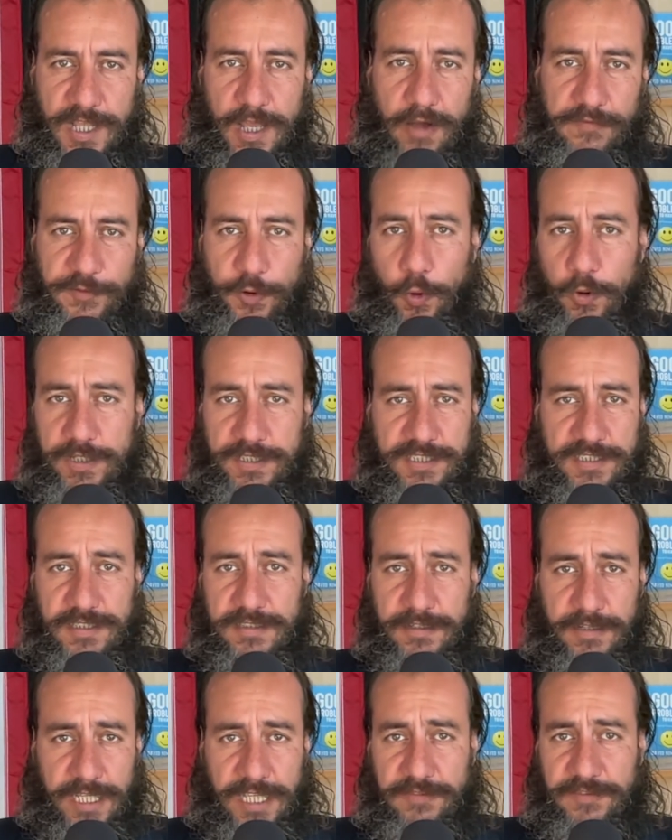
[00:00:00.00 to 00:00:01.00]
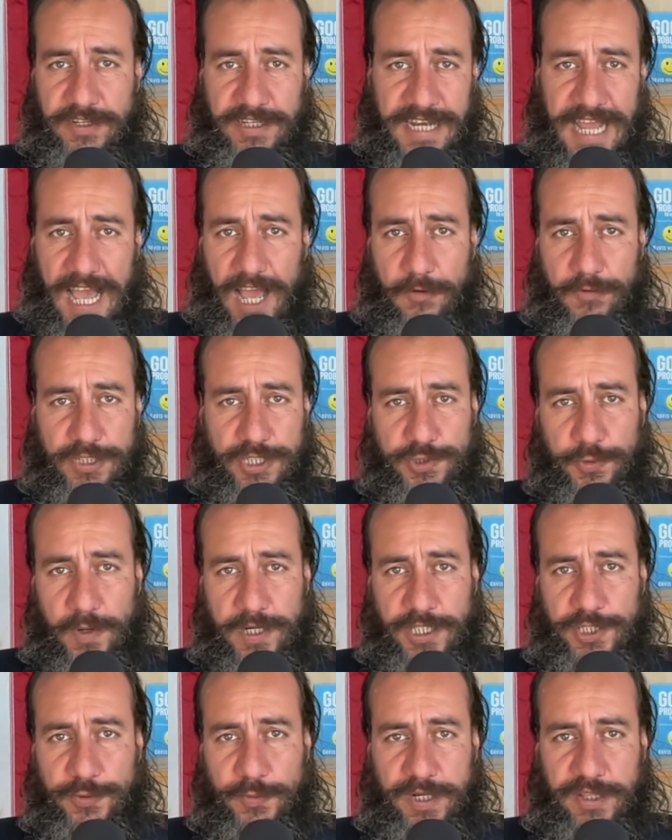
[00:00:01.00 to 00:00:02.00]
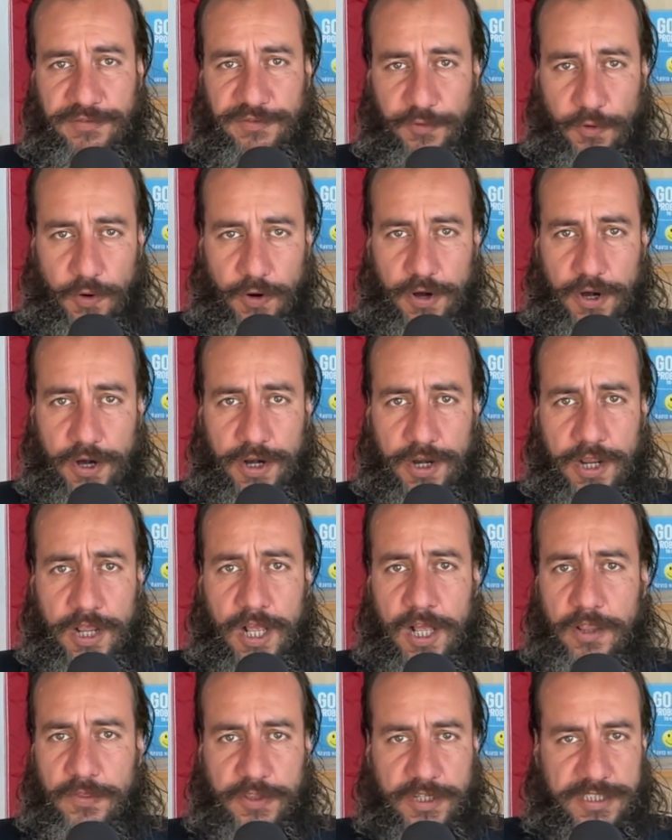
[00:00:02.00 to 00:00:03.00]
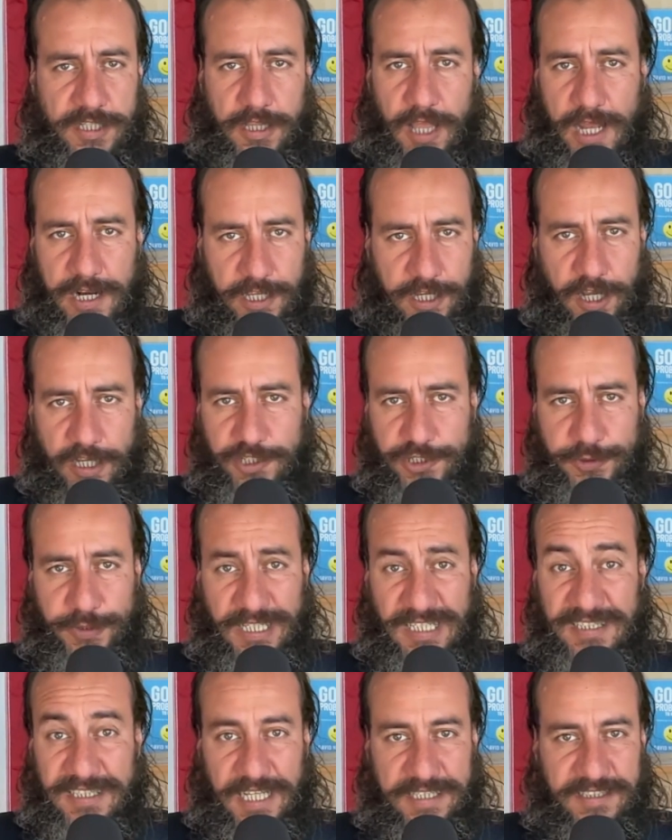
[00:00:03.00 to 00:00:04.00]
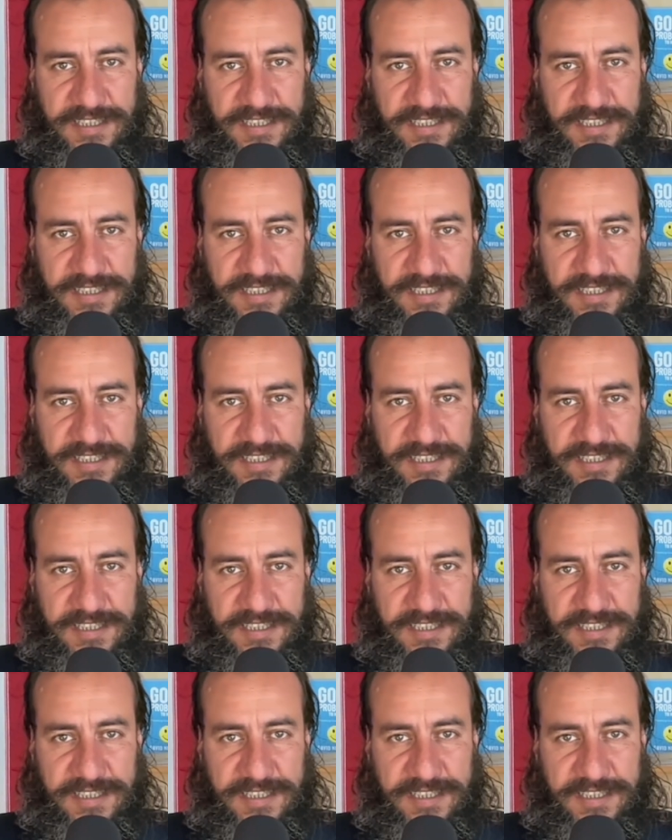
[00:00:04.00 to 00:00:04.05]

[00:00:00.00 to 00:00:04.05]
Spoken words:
Of course, even now in 2024, there's a lot of countries that